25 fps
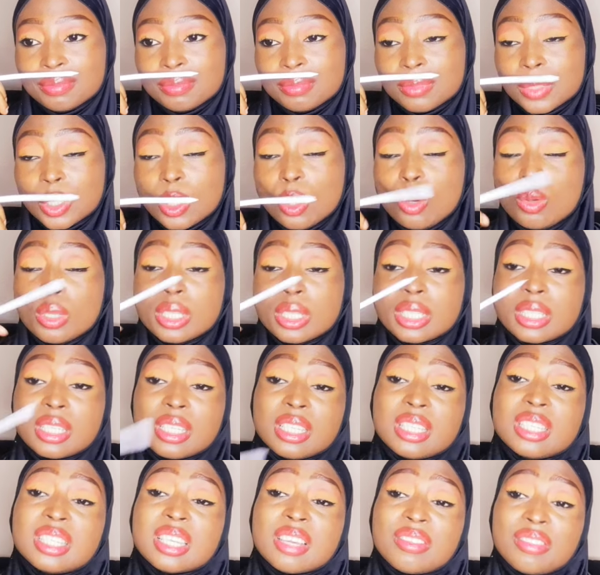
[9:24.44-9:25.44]
Oh, it
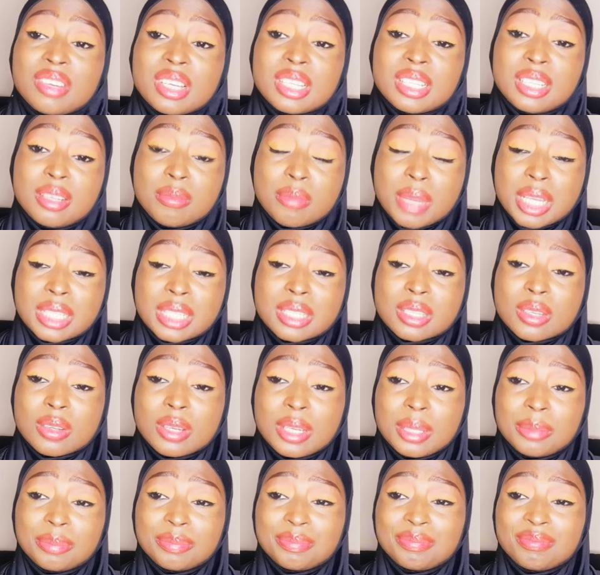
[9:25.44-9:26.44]
is definitely
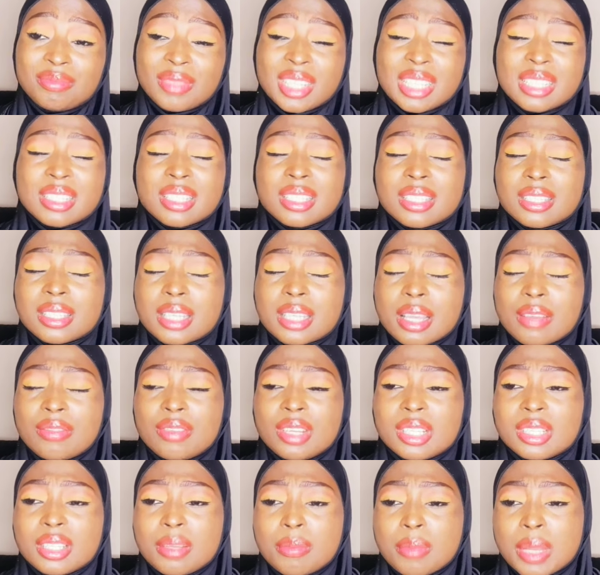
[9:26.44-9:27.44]
masculine. It is
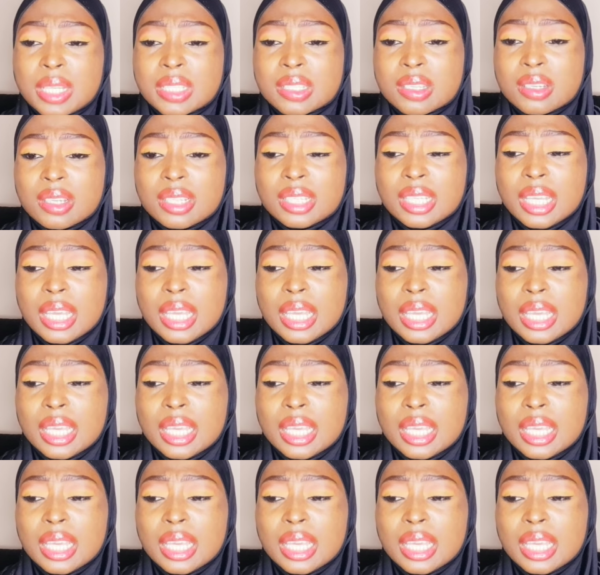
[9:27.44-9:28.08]
definitely masculine.